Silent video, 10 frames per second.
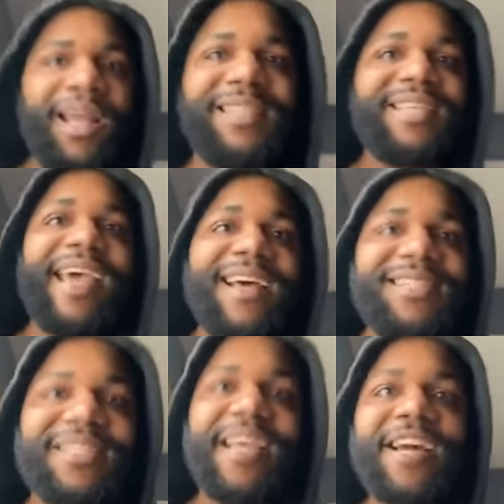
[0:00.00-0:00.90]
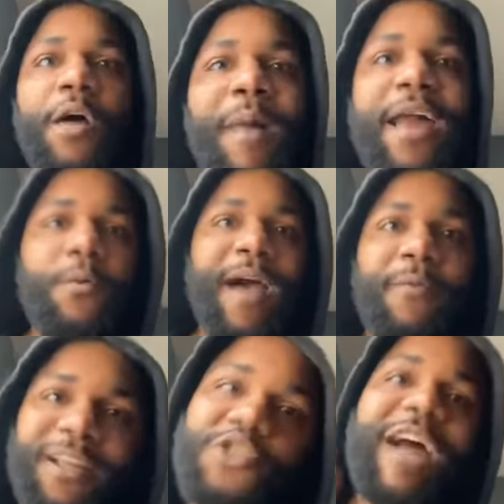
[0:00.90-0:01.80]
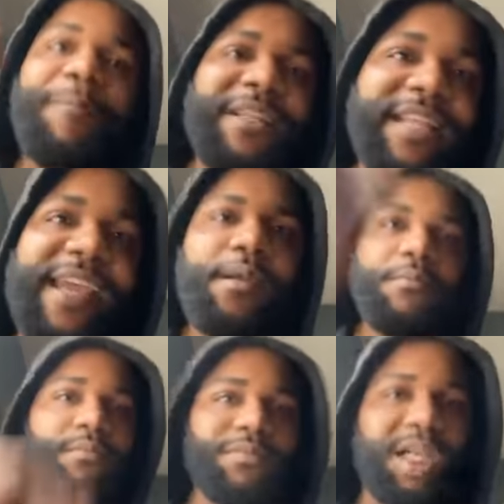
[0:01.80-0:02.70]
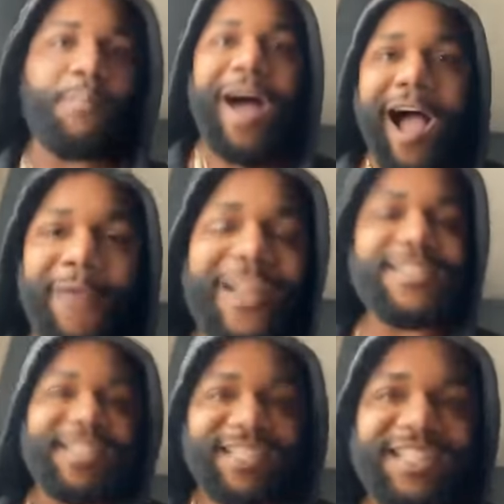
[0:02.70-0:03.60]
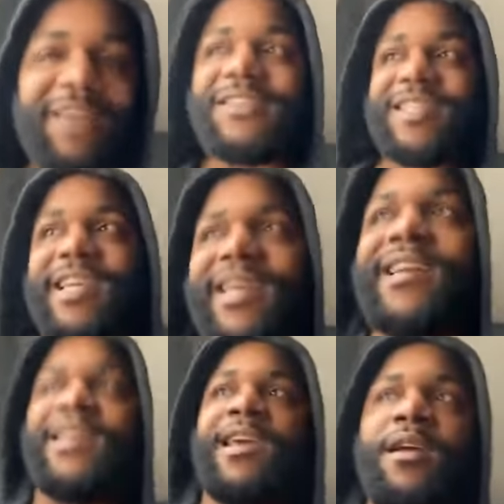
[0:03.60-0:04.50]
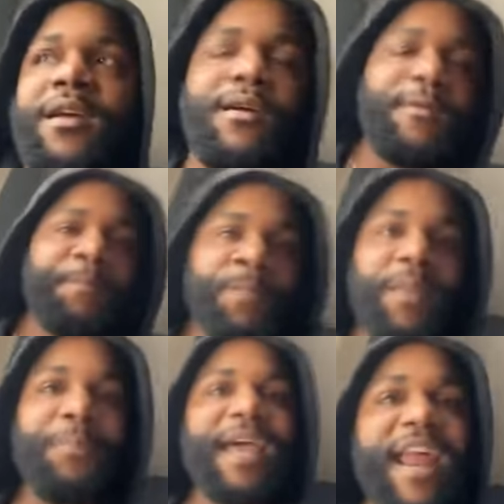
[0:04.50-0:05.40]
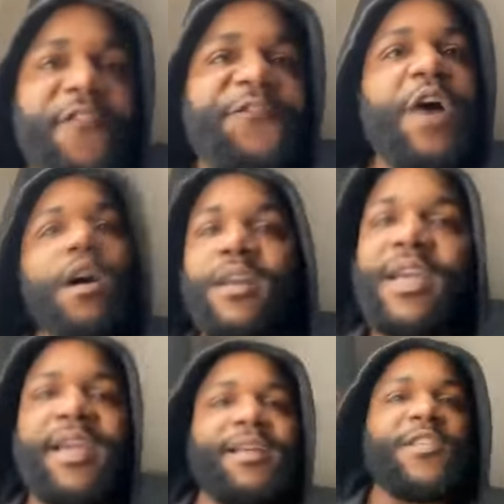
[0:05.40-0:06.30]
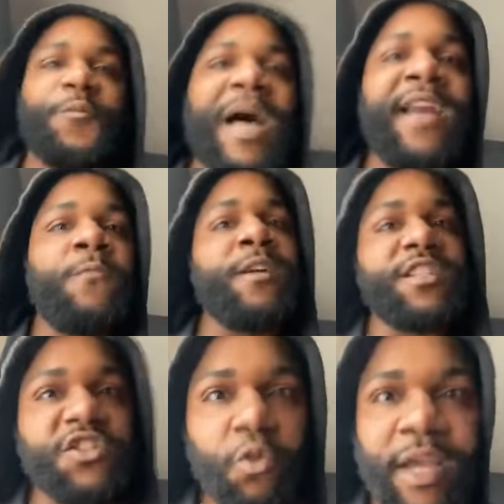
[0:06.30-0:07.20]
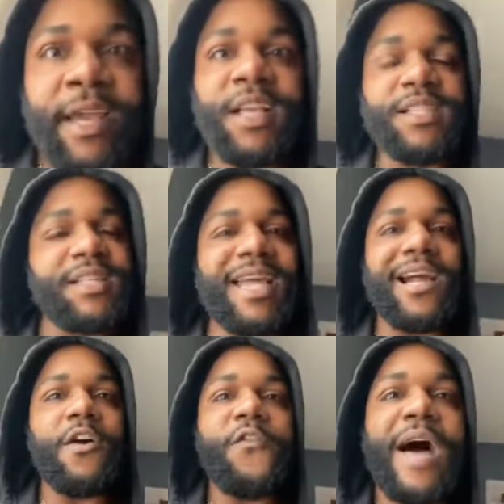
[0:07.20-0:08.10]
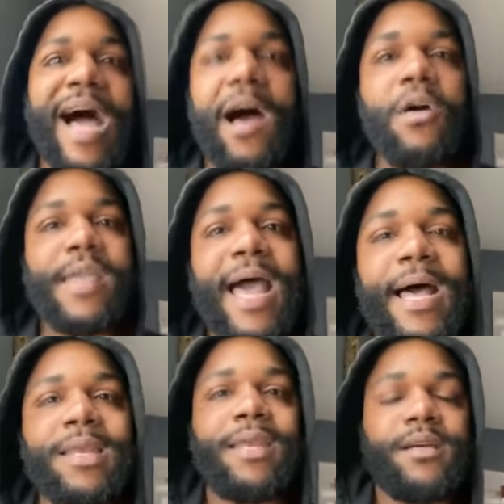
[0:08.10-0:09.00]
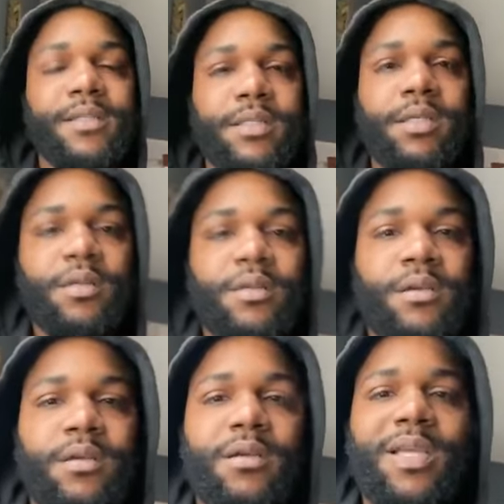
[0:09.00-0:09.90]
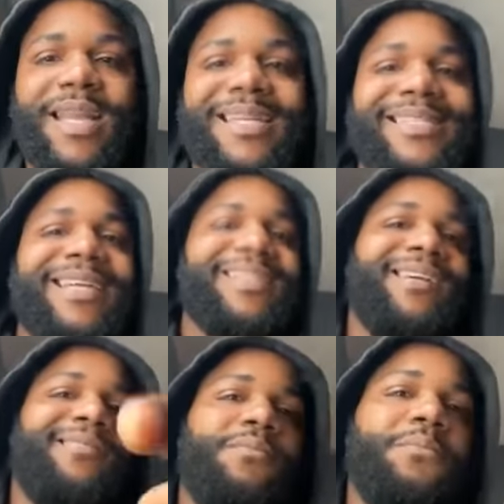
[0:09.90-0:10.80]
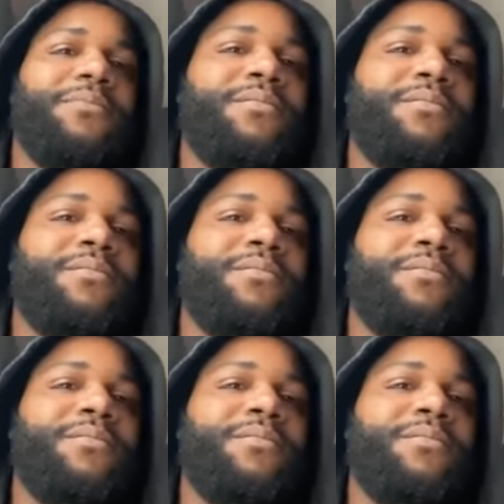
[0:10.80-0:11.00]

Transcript: And tell Cinco, by the way, we dropping deep tomorrow at 1017. Play that fuck nigga in the spot and we squeeze. And that go for all y'all niggas. It ain't just him.